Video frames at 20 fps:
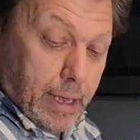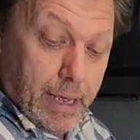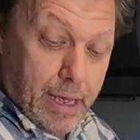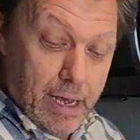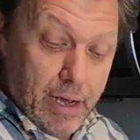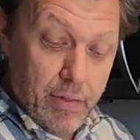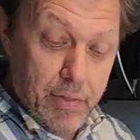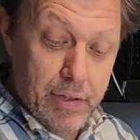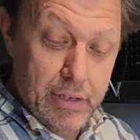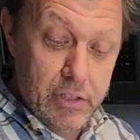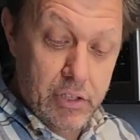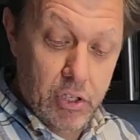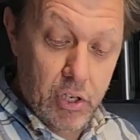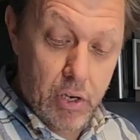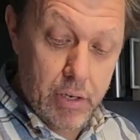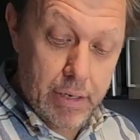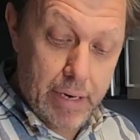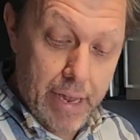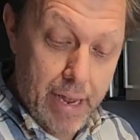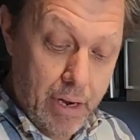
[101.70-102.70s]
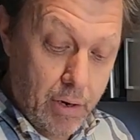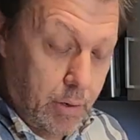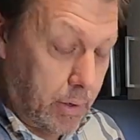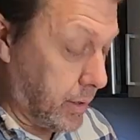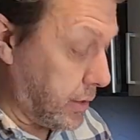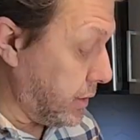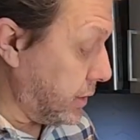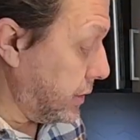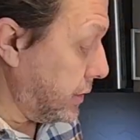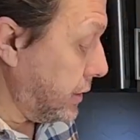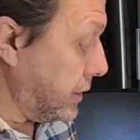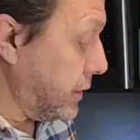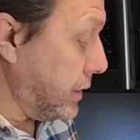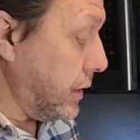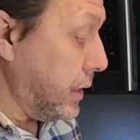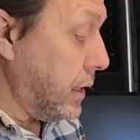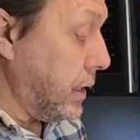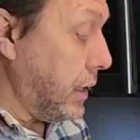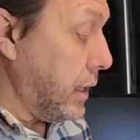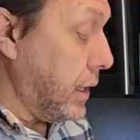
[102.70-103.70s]
how they turn out.
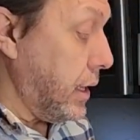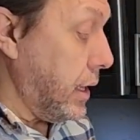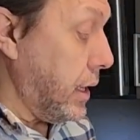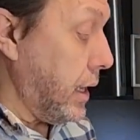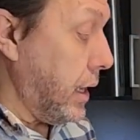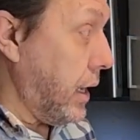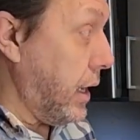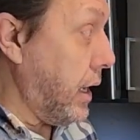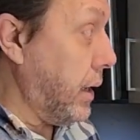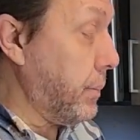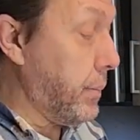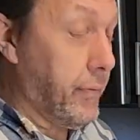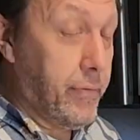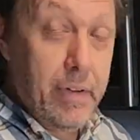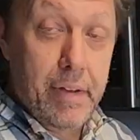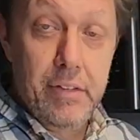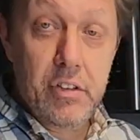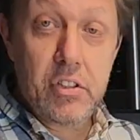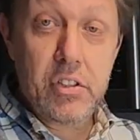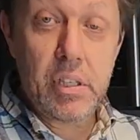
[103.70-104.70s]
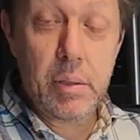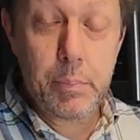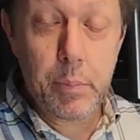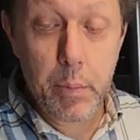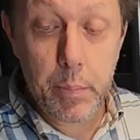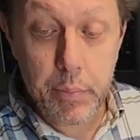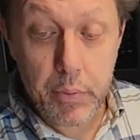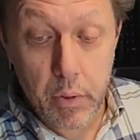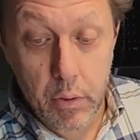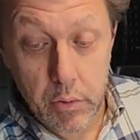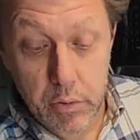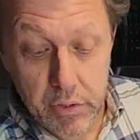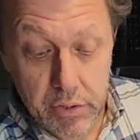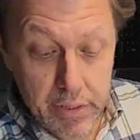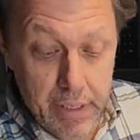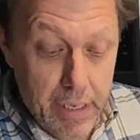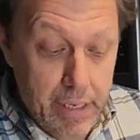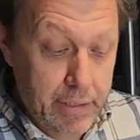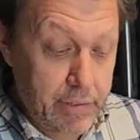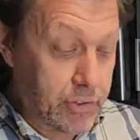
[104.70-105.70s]
Very simple
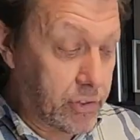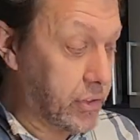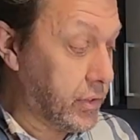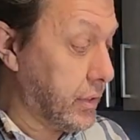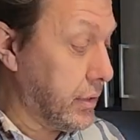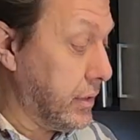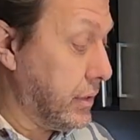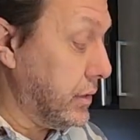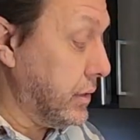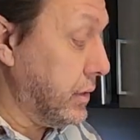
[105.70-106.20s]
process.